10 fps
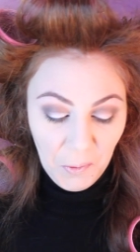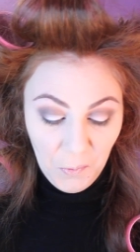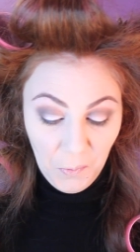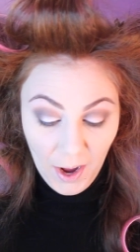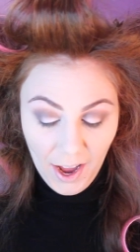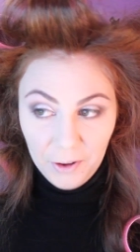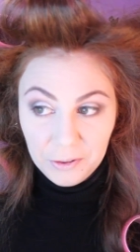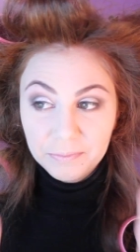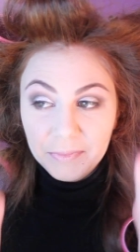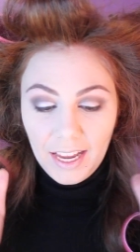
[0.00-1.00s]
Wow.
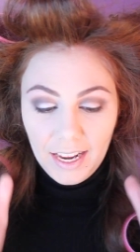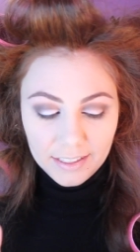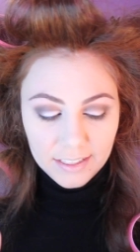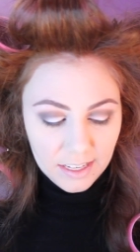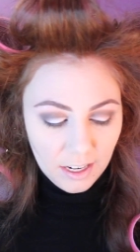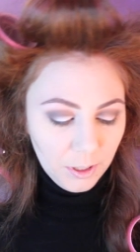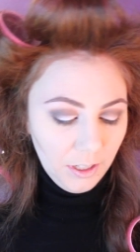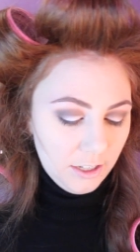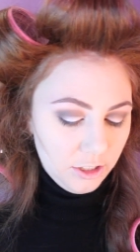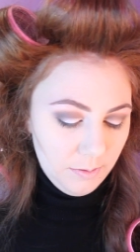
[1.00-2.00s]
And I decided what
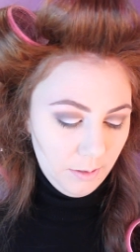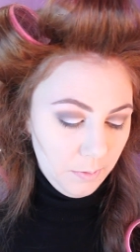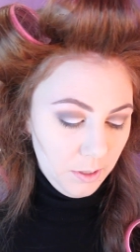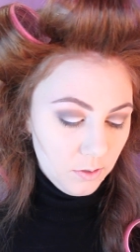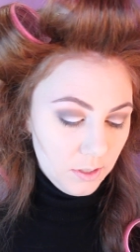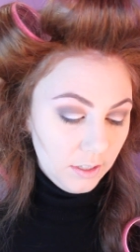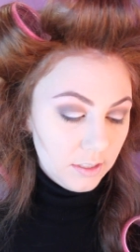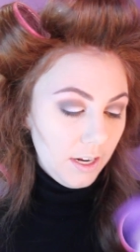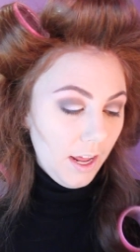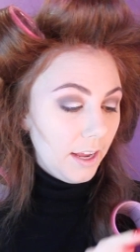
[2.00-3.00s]
lashes I'm going to be using.
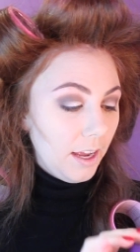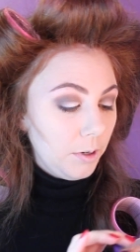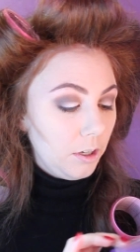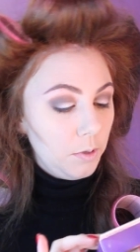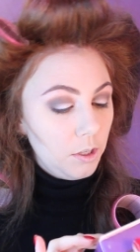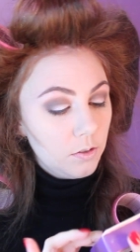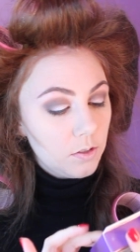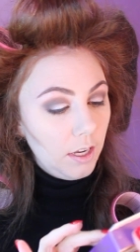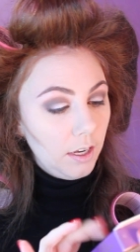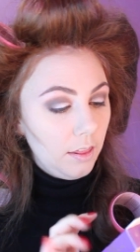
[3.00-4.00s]
Today I'm going to be
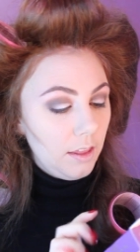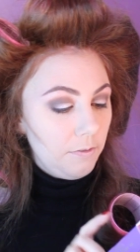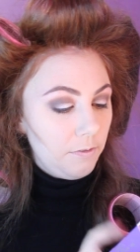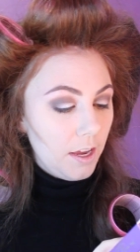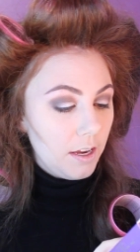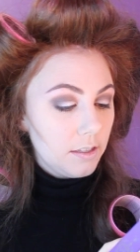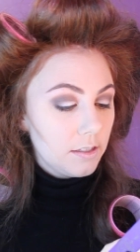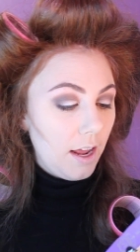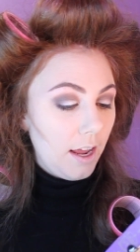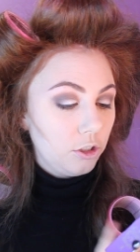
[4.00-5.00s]
using the Vegas
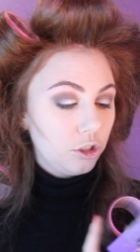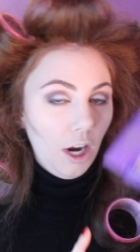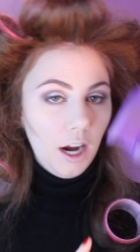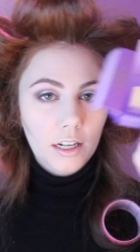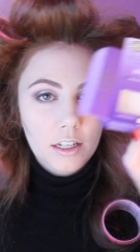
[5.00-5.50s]
Nay Shining